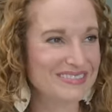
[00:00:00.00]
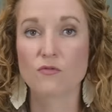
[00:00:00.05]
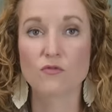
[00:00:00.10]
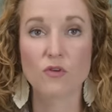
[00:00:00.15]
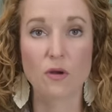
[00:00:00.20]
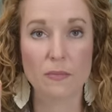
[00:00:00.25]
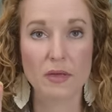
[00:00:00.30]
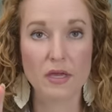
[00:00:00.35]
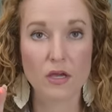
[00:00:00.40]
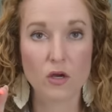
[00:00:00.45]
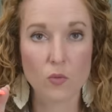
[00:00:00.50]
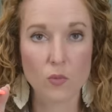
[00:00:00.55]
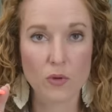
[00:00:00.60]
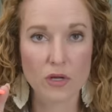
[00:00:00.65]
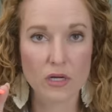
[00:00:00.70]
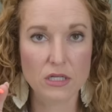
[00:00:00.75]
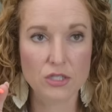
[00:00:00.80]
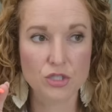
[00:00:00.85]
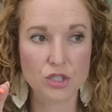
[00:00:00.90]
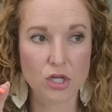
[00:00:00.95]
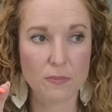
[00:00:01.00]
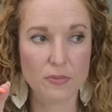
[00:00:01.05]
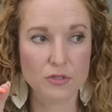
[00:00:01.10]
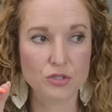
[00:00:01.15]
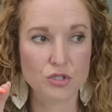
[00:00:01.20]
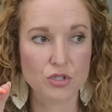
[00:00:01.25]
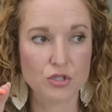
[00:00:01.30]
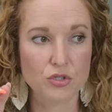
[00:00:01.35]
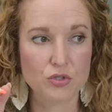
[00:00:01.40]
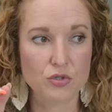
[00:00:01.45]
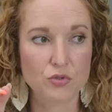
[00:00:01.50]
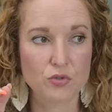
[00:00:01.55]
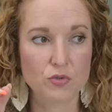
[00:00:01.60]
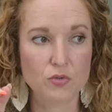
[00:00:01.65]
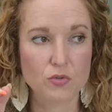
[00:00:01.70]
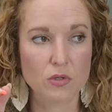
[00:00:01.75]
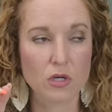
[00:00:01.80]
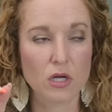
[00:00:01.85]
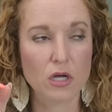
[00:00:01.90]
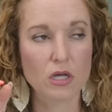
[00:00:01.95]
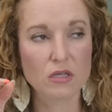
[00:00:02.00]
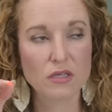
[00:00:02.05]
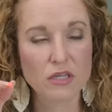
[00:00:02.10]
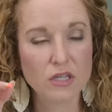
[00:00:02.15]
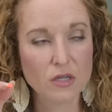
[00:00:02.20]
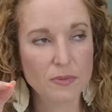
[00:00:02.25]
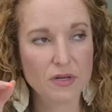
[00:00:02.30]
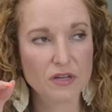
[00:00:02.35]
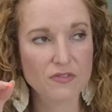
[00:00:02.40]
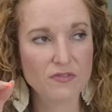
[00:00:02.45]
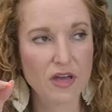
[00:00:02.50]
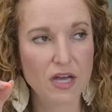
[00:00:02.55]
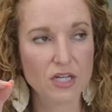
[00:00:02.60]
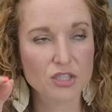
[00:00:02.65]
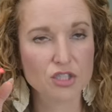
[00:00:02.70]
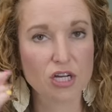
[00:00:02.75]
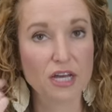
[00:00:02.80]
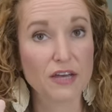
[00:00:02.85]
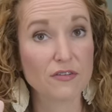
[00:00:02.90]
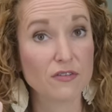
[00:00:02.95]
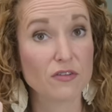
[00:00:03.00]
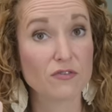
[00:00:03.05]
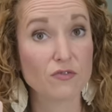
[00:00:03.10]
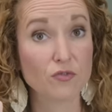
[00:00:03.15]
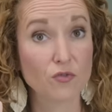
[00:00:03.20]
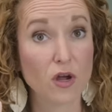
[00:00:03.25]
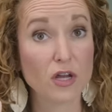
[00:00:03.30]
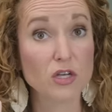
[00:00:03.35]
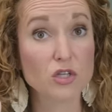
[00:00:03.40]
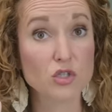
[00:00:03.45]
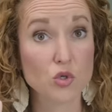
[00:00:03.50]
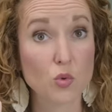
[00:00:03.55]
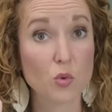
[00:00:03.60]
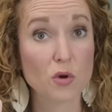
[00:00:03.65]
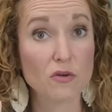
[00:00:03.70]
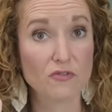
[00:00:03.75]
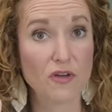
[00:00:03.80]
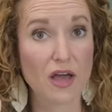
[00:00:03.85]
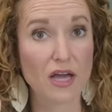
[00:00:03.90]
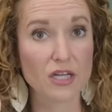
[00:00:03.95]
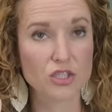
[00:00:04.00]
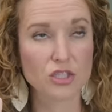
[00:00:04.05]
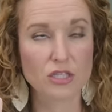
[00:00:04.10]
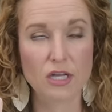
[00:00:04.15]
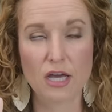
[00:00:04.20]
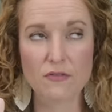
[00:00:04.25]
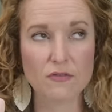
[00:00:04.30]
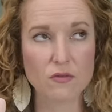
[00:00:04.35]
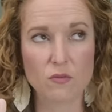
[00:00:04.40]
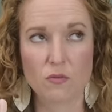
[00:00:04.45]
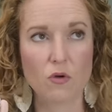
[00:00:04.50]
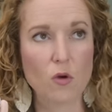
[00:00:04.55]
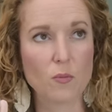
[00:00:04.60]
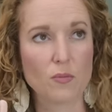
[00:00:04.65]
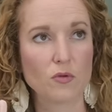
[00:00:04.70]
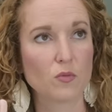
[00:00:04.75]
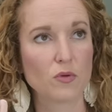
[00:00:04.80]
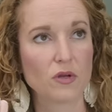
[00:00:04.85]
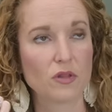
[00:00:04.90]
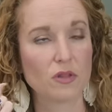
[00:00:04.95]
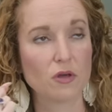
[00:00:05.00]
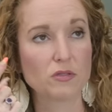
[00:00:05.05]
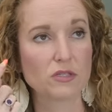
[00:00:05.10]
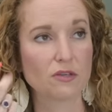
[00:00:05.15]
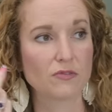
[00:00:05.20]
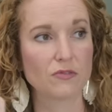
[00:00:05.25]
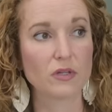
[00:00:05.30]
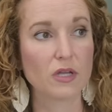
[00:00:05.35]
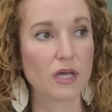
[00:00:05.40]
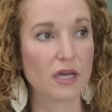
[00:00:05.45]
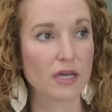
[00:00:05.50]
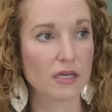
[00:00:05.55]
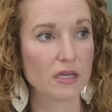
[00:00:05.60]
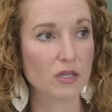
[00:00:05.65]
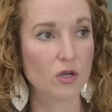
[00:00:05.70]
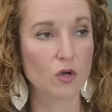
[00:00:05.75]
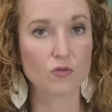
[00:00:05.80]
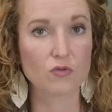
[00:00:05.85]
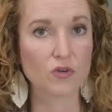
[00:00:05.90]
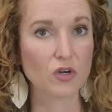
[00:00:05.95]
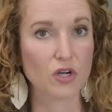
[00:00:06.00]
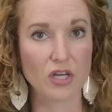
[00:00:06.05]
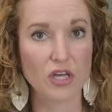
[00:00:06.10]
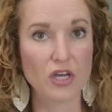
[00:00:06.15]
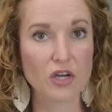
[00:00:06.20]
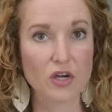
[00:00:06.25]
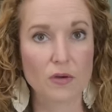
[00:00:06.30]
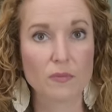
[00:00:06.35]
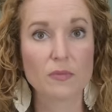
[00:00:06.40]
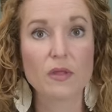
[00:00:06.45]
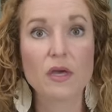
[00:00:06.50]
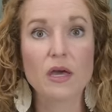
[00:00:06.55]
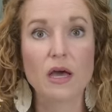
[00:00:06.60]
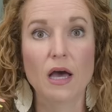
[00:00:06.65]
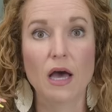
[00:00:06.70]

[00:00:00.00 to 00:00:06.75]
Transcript: From here, we're gonna jump into a little bit of fashion. I have a front door fashion. I haven't opened one of those, I feel like, in over a year.